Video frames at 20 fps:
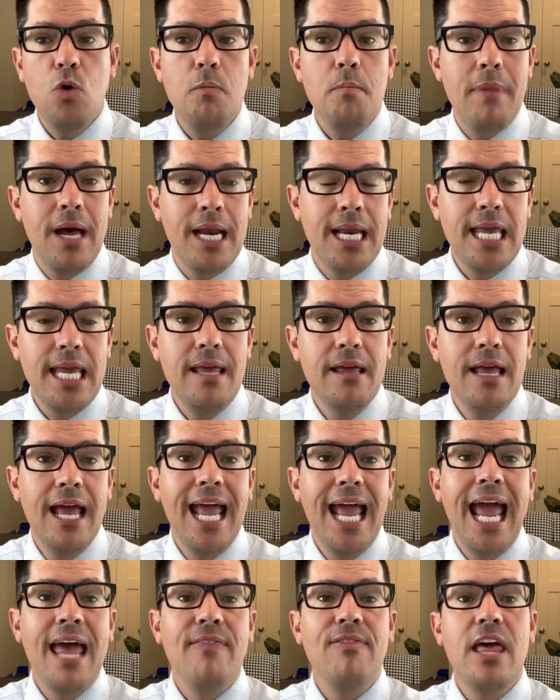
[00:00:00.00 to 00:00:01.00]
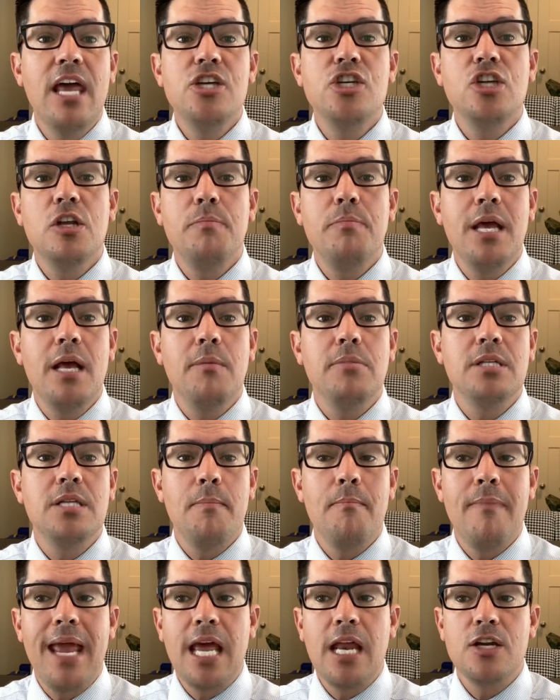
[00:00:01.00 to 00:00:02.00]
money, and they should be able to
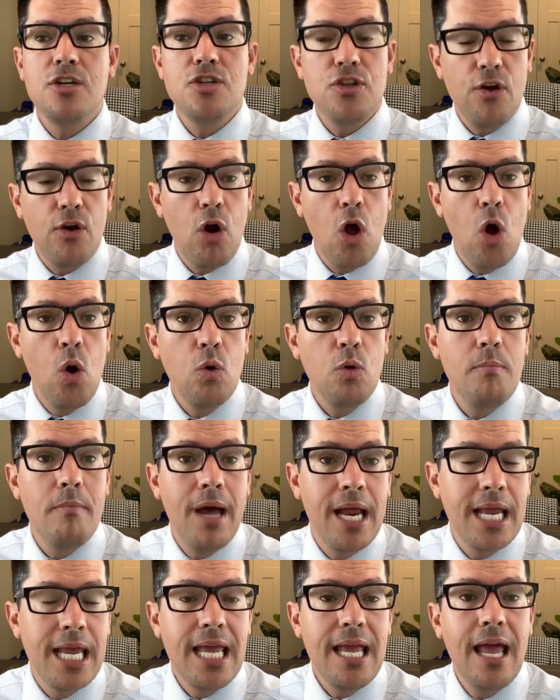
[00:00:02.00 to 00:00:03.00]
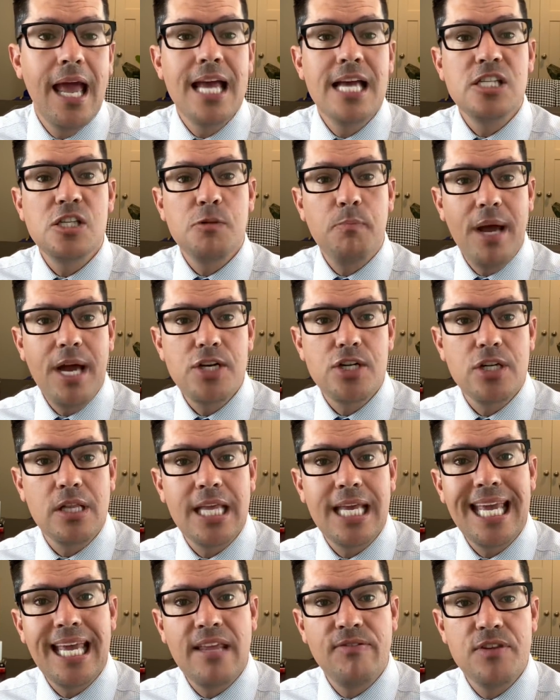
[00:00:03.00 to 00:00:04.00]
manage their own money,
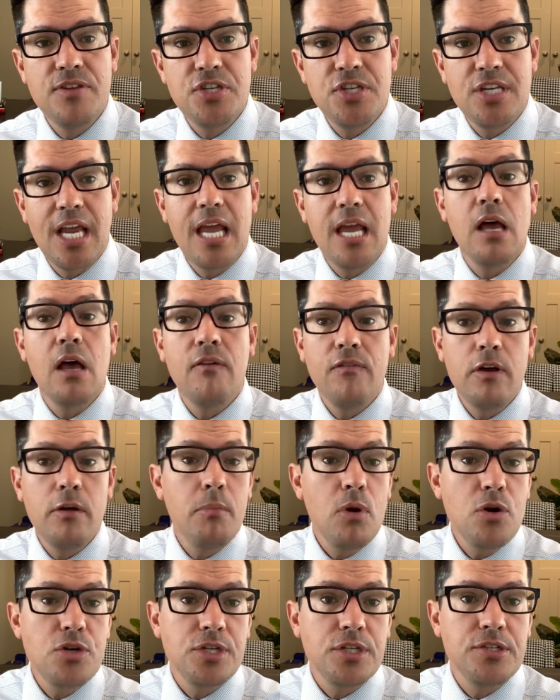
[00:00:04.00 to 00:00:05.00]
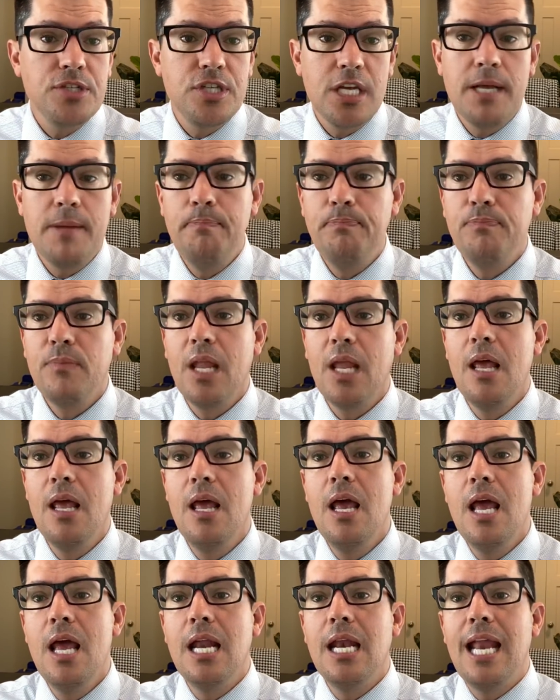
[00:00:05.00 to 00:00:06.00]
especially in the state of an emergency.
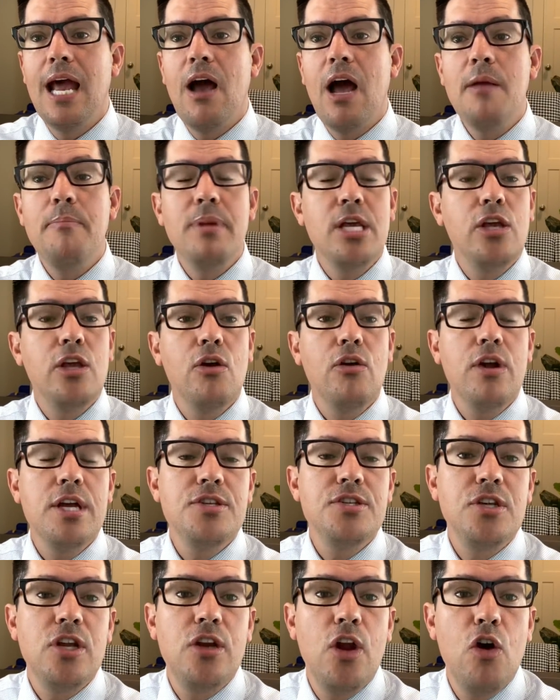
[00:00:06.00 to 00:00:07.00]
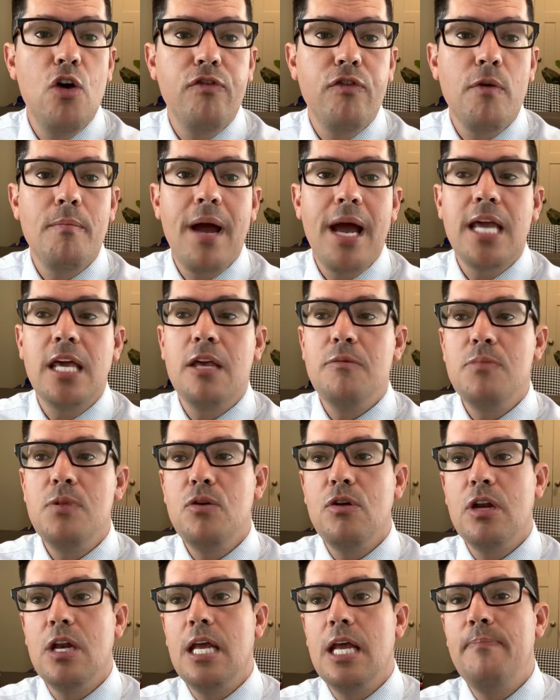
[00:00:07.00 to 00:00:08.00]
Now, I'd be curious to know from my
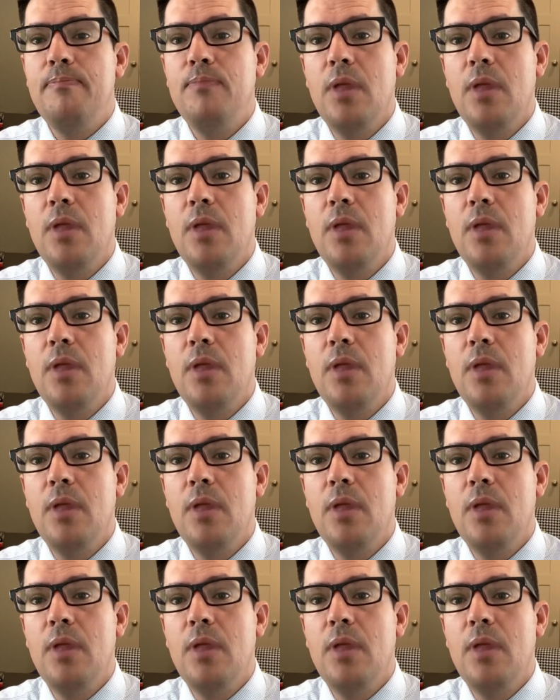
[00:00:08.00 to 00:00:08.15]
community,